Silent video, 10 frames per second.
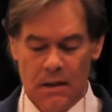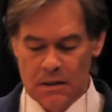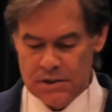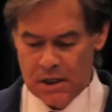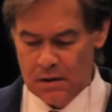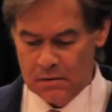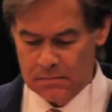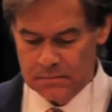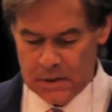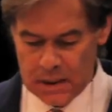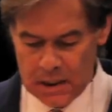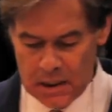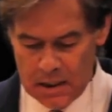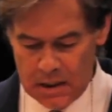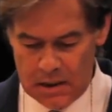So,
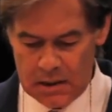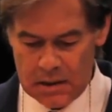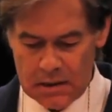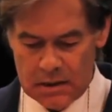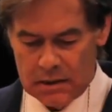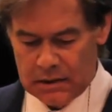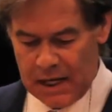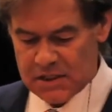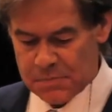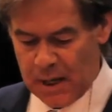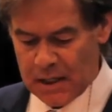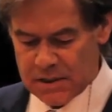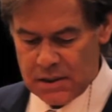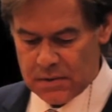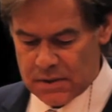that's bank
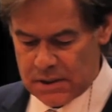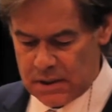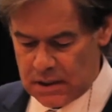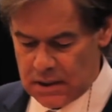secrecy.